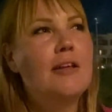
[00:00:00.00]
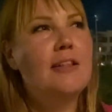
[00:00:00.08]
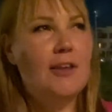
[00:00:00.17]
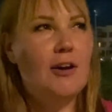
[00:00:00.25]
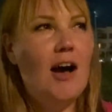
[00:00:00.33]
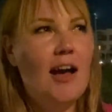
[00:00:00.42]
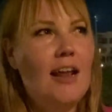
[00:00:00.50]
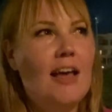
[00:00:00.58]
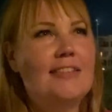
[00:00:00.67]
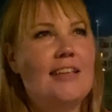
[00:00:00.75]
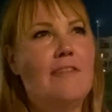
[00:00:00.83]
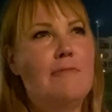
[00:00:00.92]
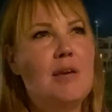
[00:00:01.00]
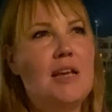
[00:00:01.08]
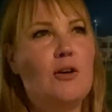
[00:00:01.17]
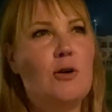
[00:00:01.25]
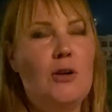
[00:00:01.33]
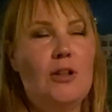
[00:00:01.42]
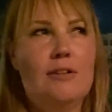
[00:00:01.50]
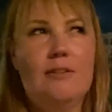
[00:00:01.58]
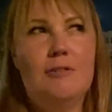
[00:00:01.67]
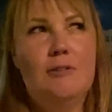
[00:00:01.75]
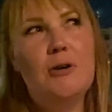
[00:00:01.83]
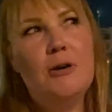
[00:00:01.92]
the highlights have been
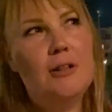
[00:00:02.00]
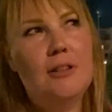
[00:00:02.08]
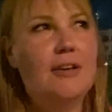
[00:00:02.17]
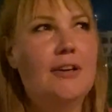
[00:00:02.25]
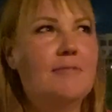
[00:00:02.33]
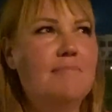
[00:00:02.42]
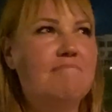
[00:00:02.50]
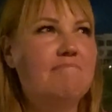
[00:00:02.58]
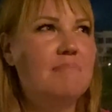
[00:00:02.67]
all the